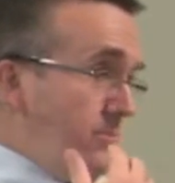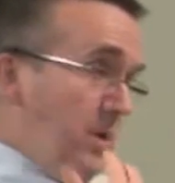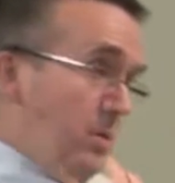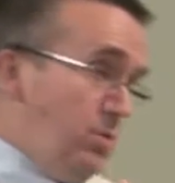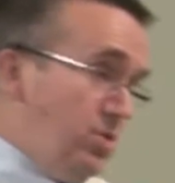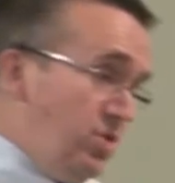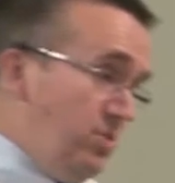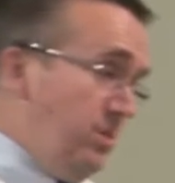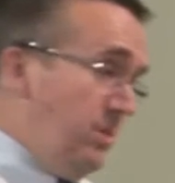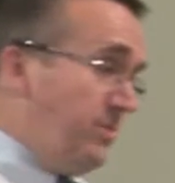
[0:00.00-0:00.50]

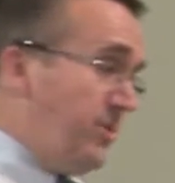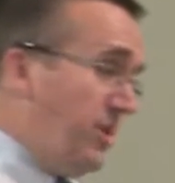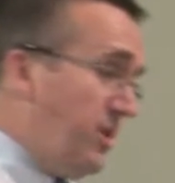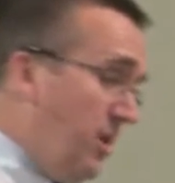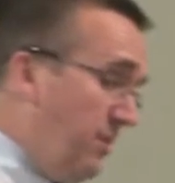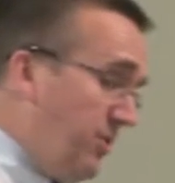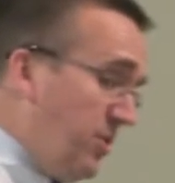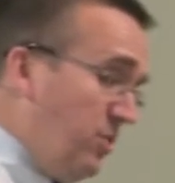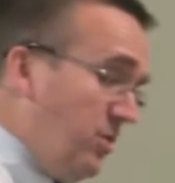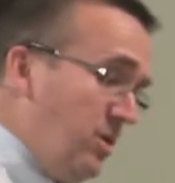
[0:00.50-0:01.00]
We should be able to
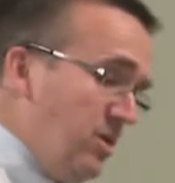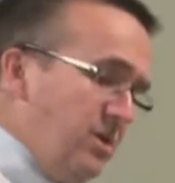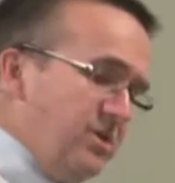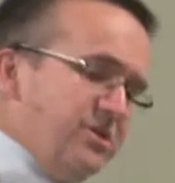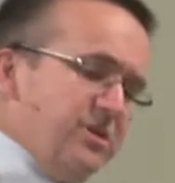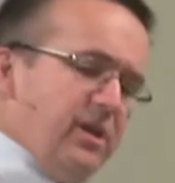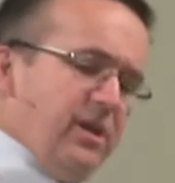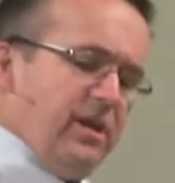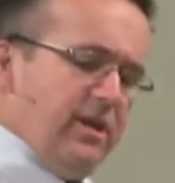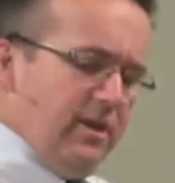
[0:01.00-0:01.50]
come to one and
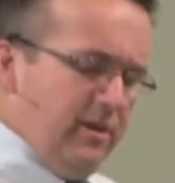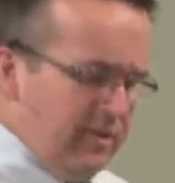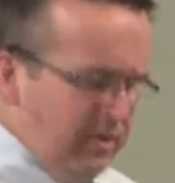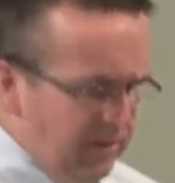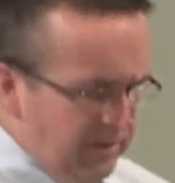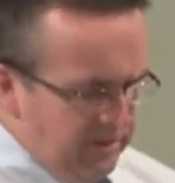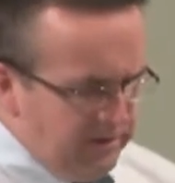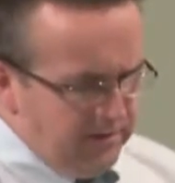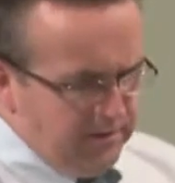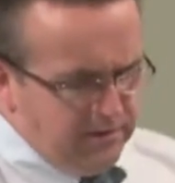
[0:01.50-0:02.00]
say, hey,
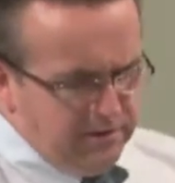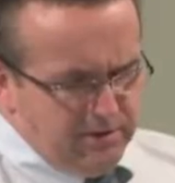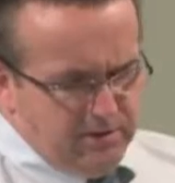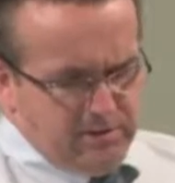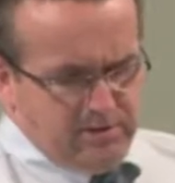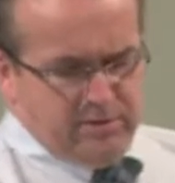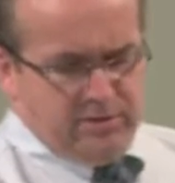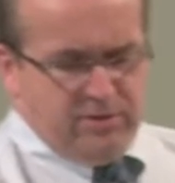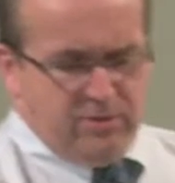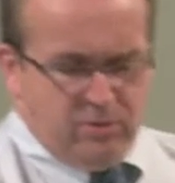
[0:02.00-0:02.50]

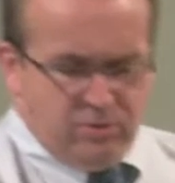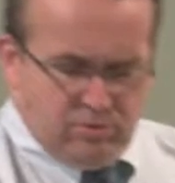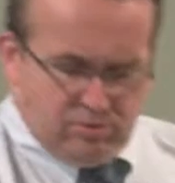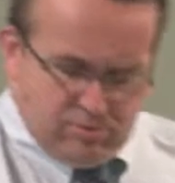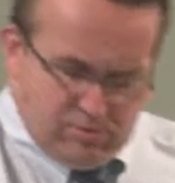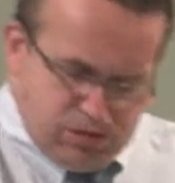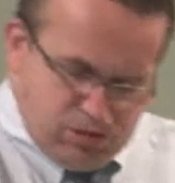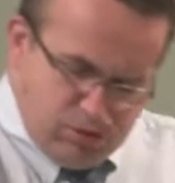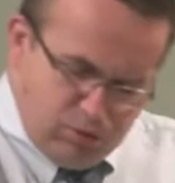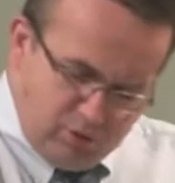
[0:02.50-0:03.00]
you know,
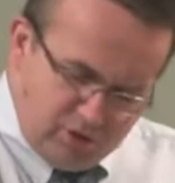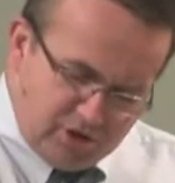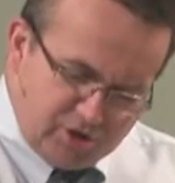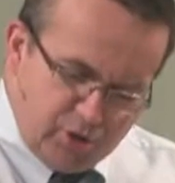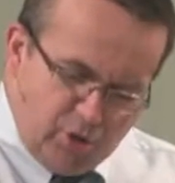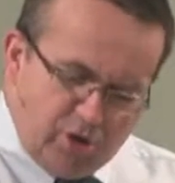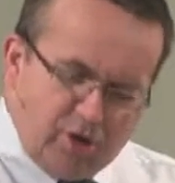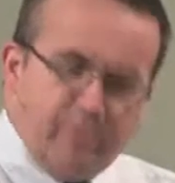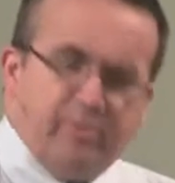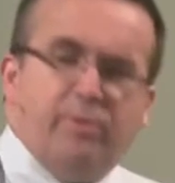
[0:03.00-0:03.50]
I want to
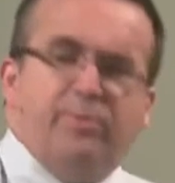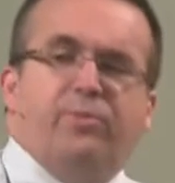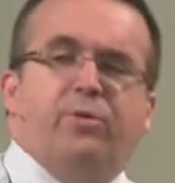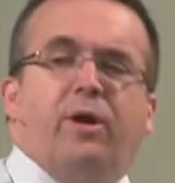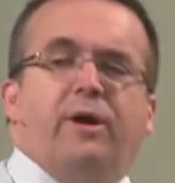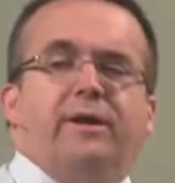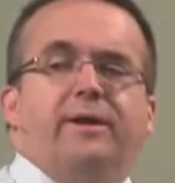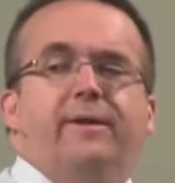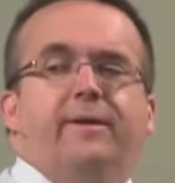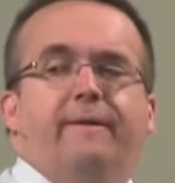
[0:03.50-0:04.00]
talk about
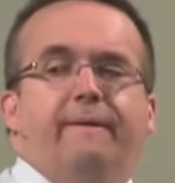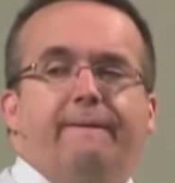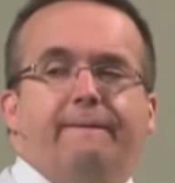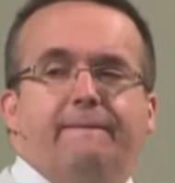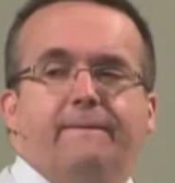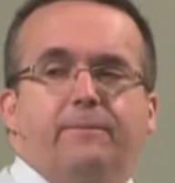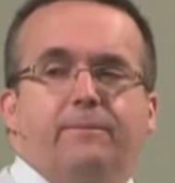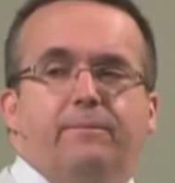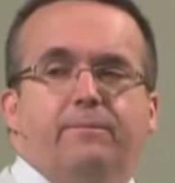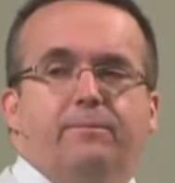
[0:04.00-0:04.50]
pride.
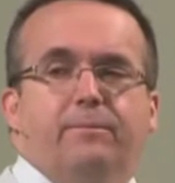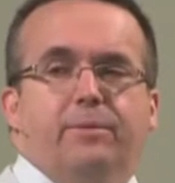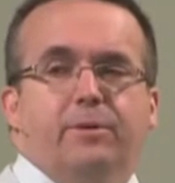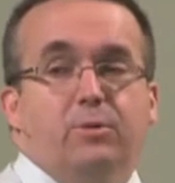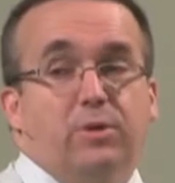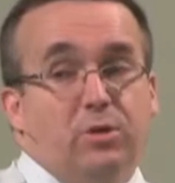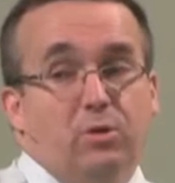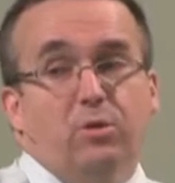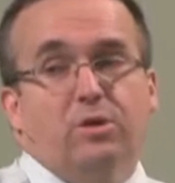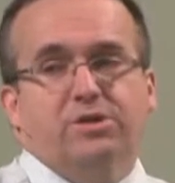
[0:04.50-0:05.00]
But
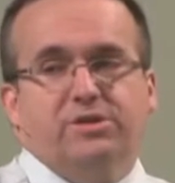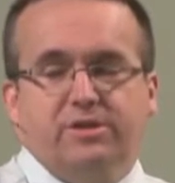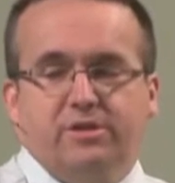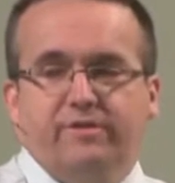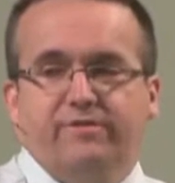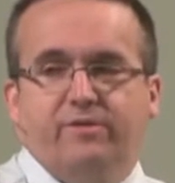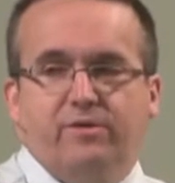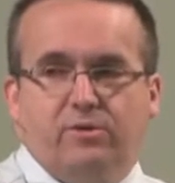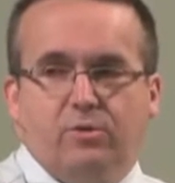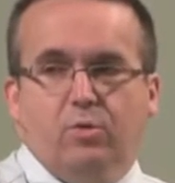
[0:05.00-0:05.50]
we know it's a
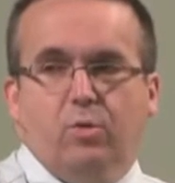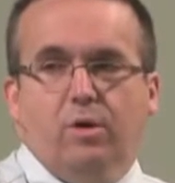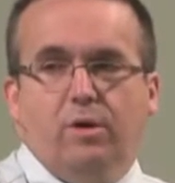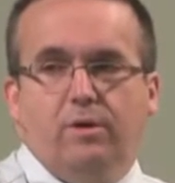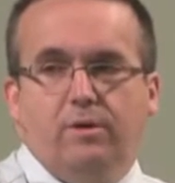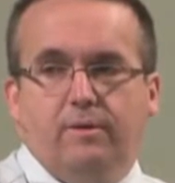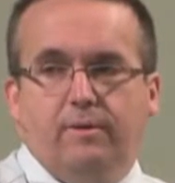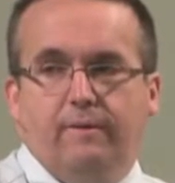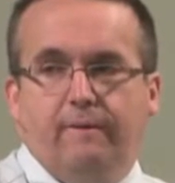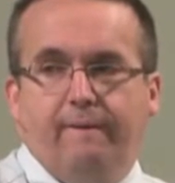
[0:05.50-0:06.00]
difficult one.
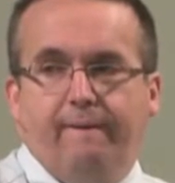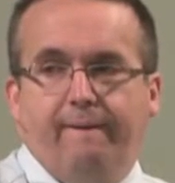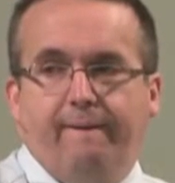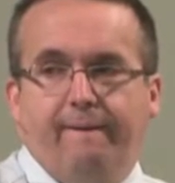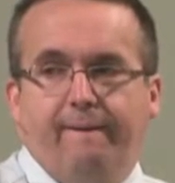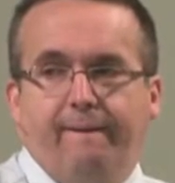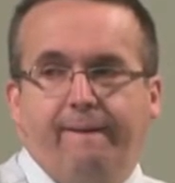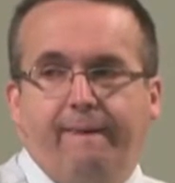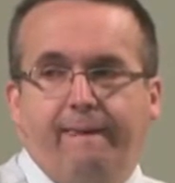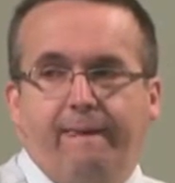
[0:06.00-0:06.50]

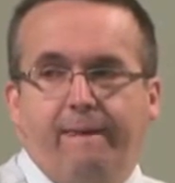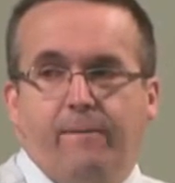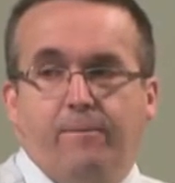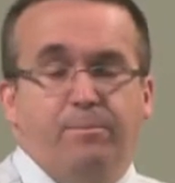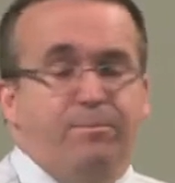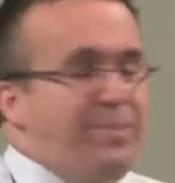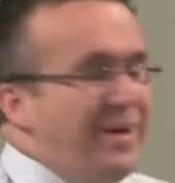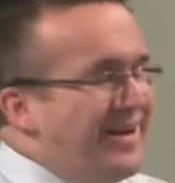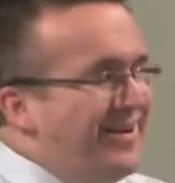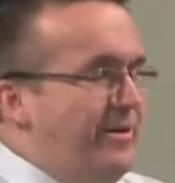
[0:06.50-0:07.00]

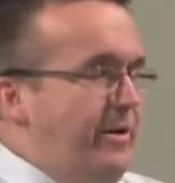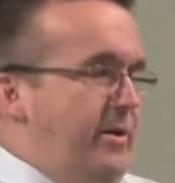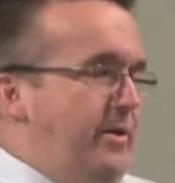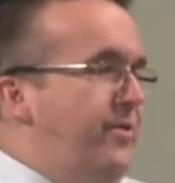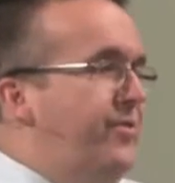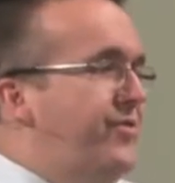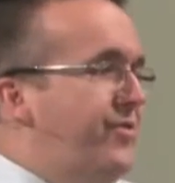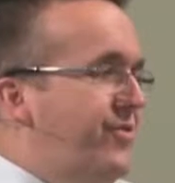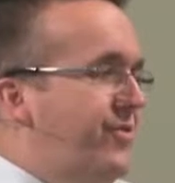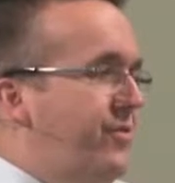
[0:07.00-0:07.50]

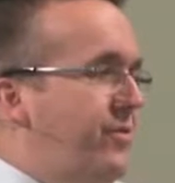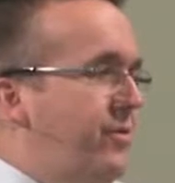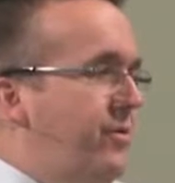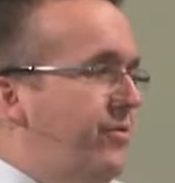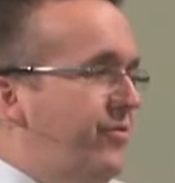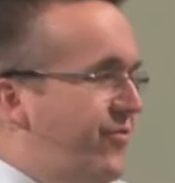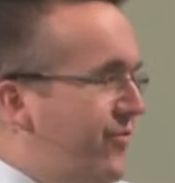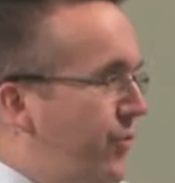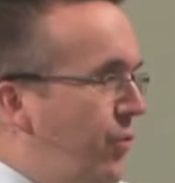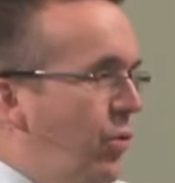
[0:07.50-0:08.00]
Bitterness
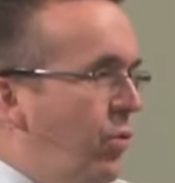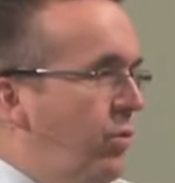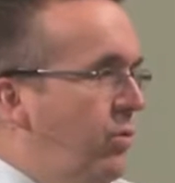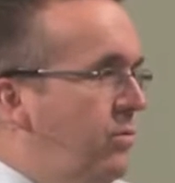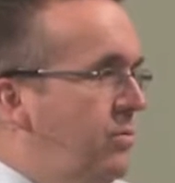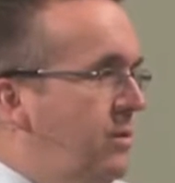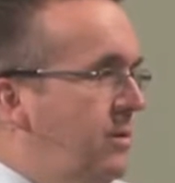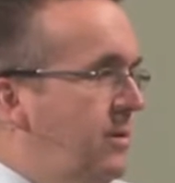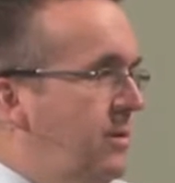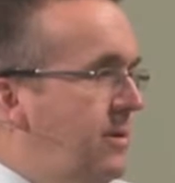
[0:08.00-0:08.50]
of soul.
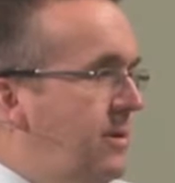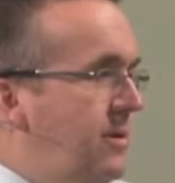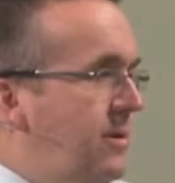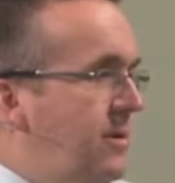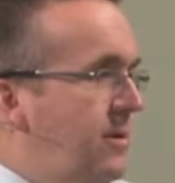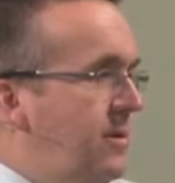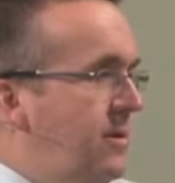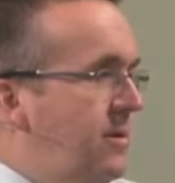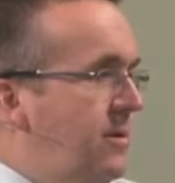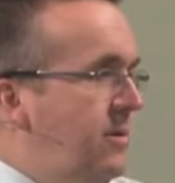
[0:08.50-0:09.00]

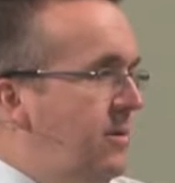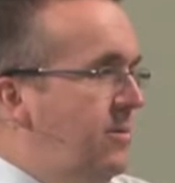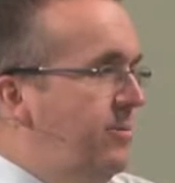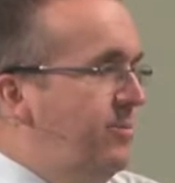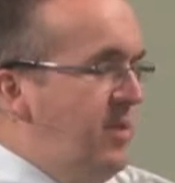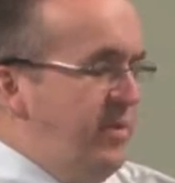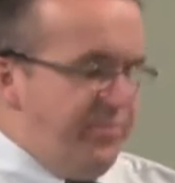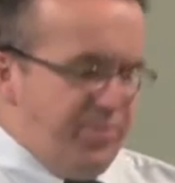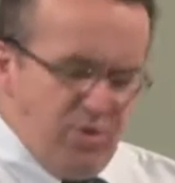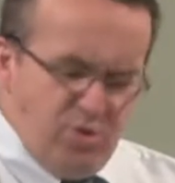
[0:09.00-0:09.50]

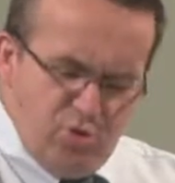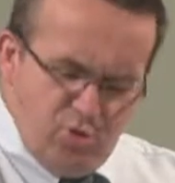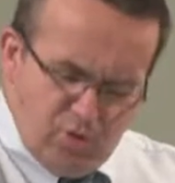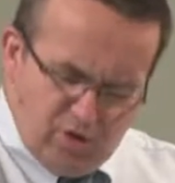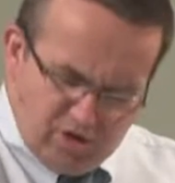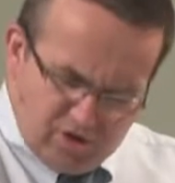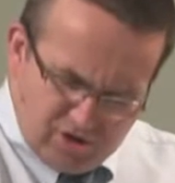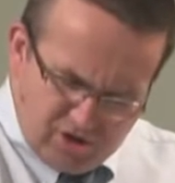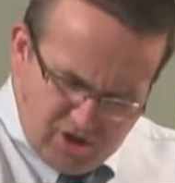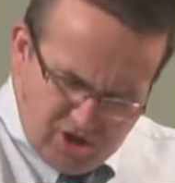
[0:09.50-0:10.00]
People who
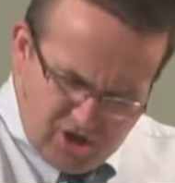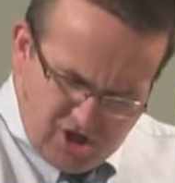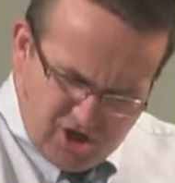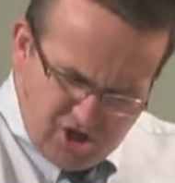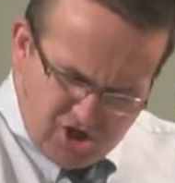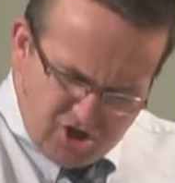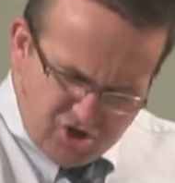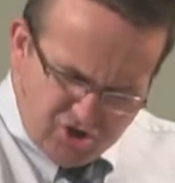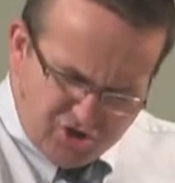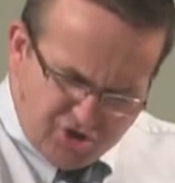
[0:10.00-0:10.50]
are
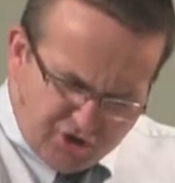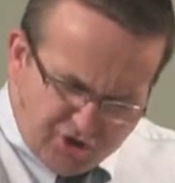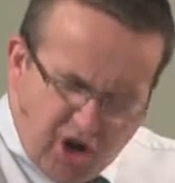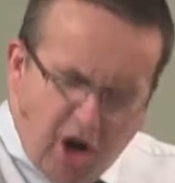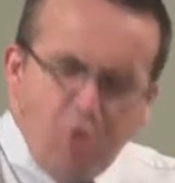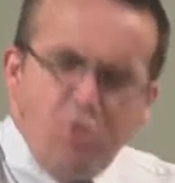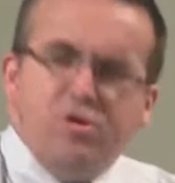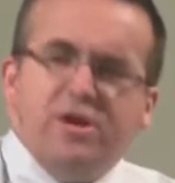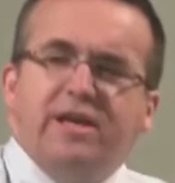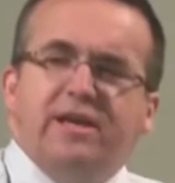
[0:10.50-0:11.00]

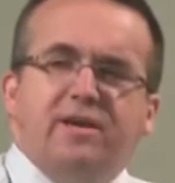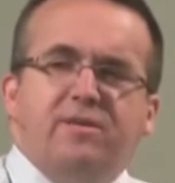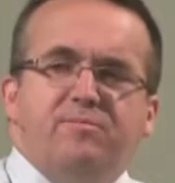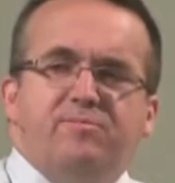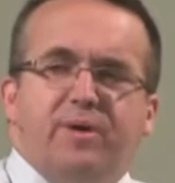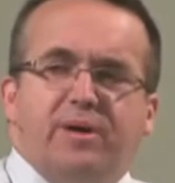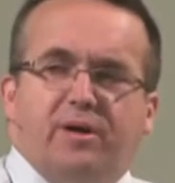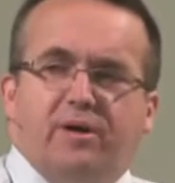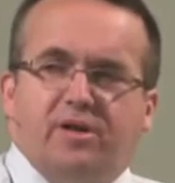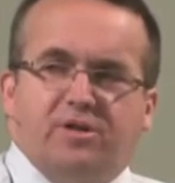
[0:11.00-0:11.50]
drowning in
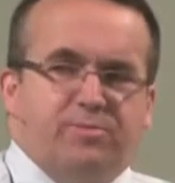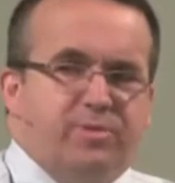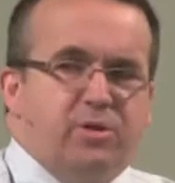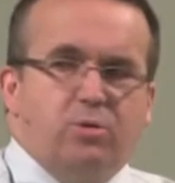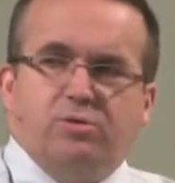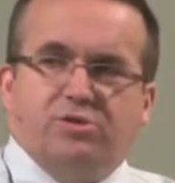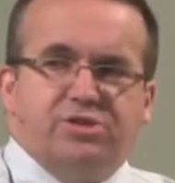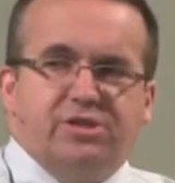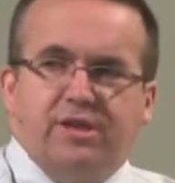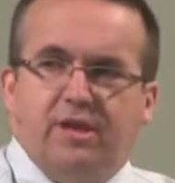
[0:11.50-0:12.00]
bitterness, but they
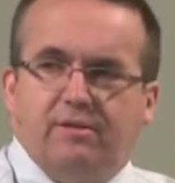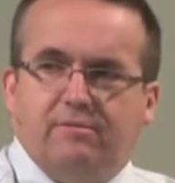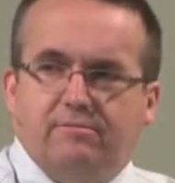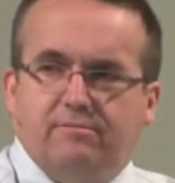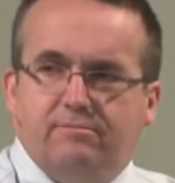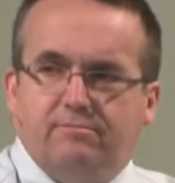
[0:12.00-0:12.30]
don't see it.